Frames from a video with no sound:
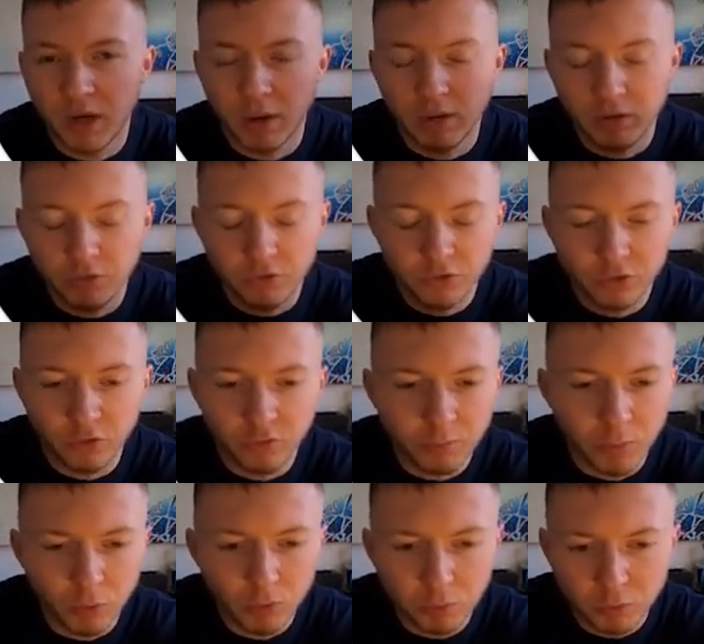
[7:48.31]
into sort of
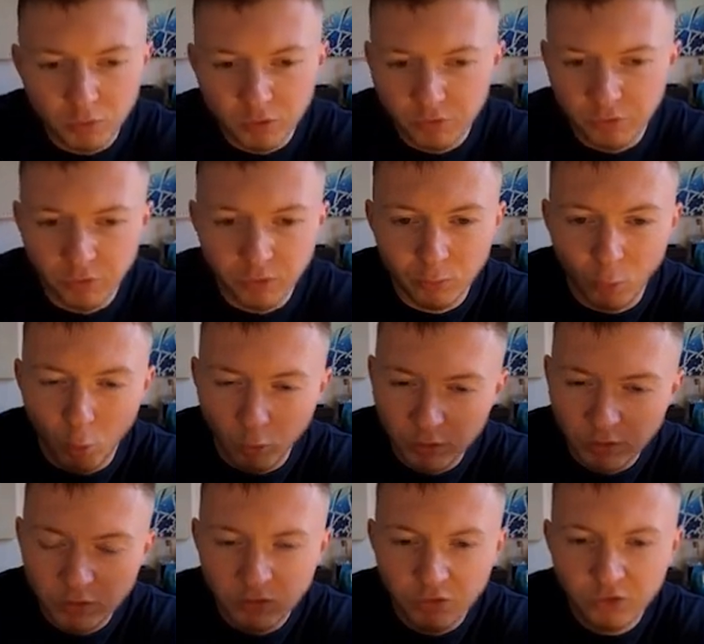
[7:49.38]
multiple different
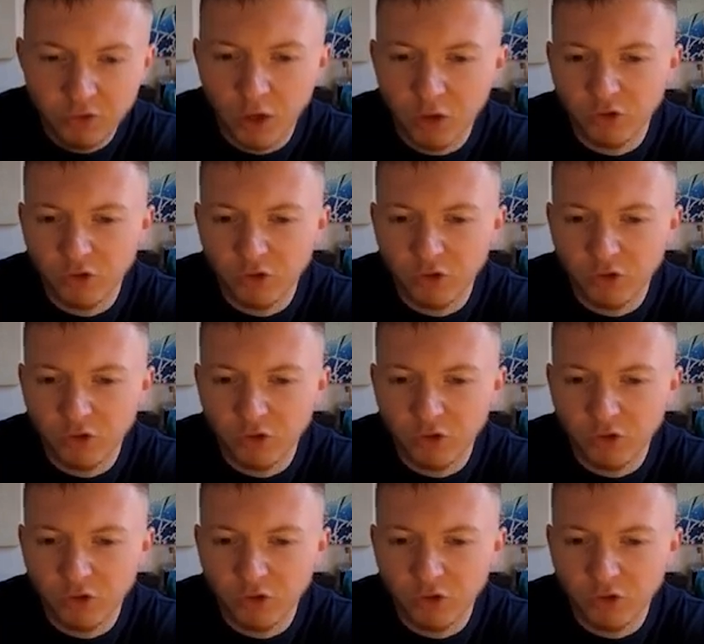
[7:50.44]
audiences such,